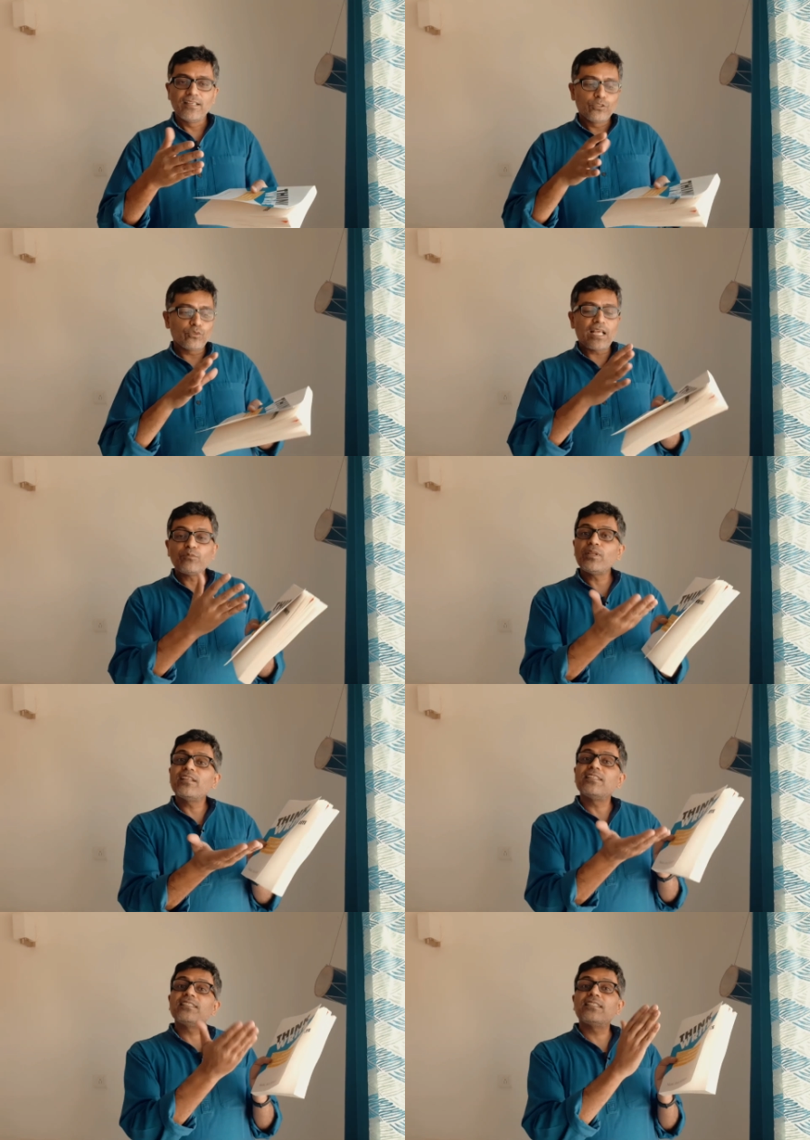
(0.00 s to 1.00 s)
So that's why
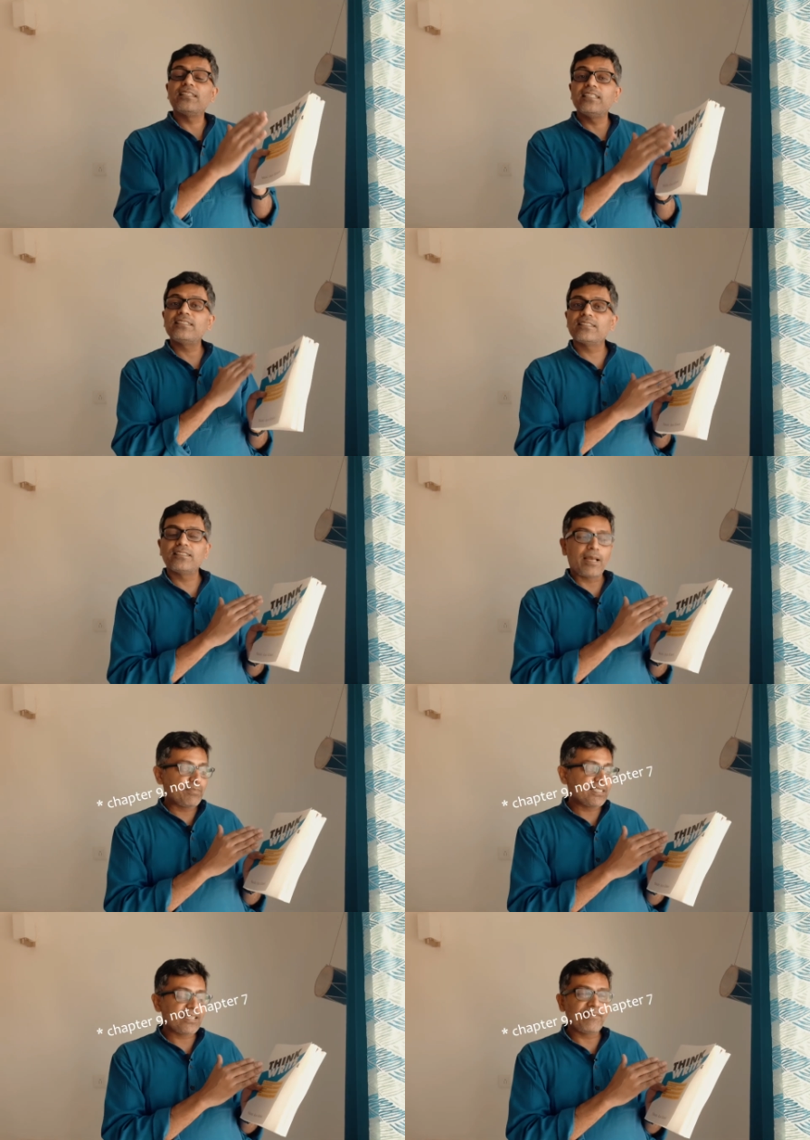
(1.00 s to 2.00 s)
the, this, this
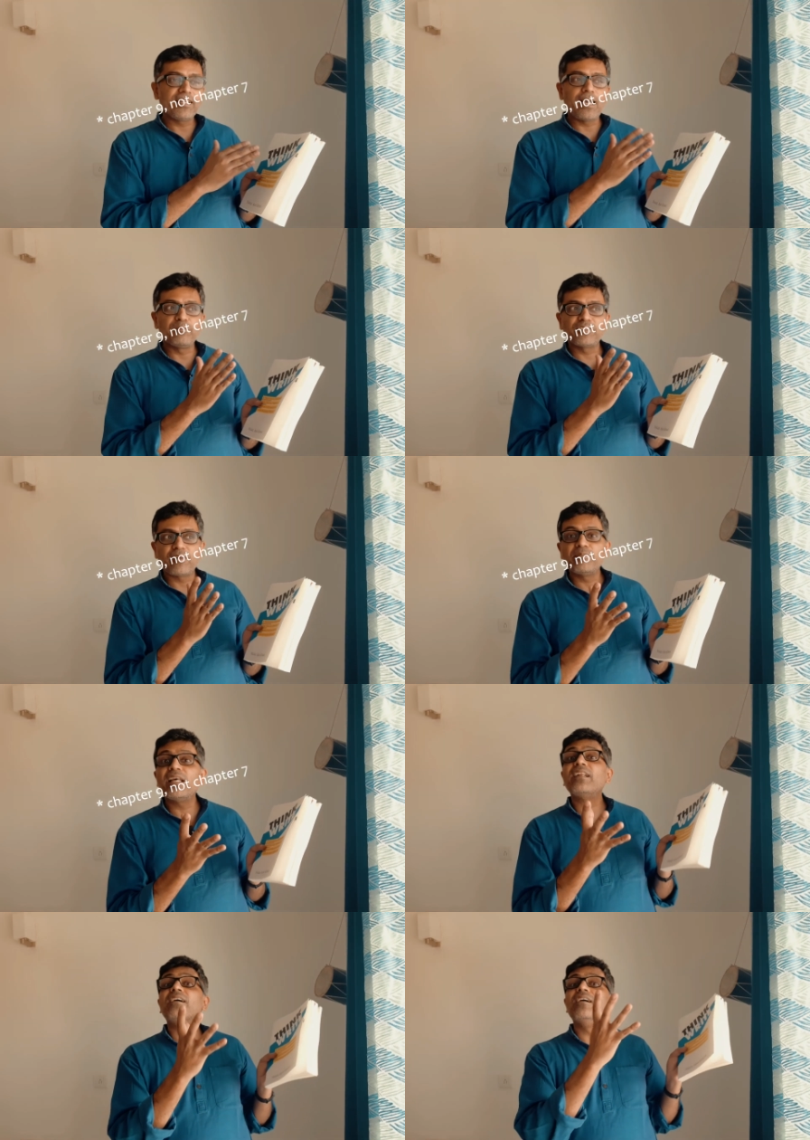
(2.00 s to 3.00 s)
chapter 7 comes from
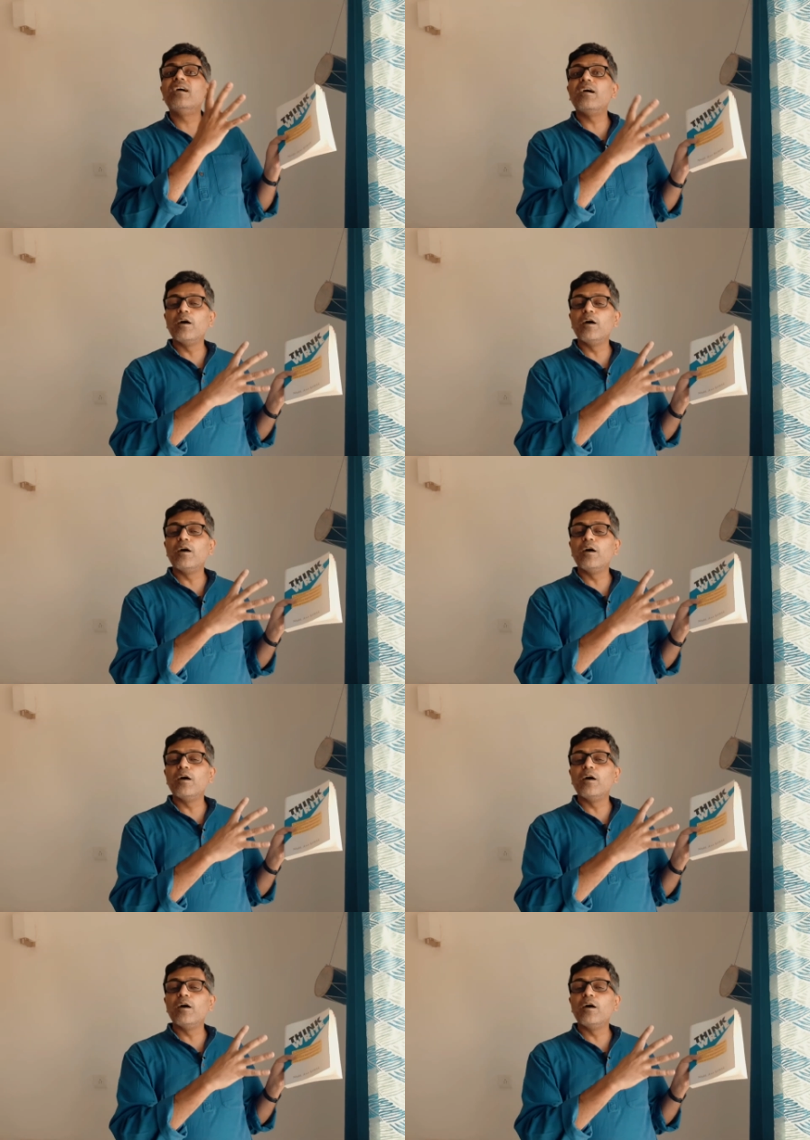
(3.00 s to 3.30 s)
the